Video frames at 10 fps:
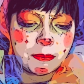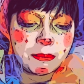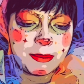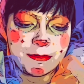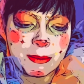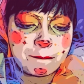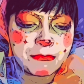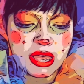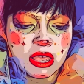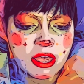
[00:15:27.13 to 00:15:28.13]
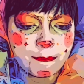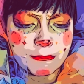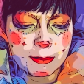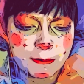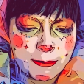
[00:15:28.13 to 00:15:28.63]
Ba ba ba
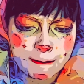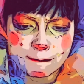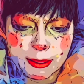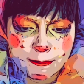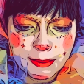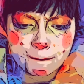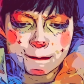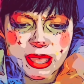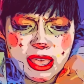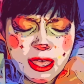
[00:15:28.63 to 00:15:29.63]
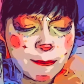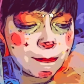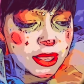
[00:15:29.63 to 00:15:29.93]
ba ba ba ba.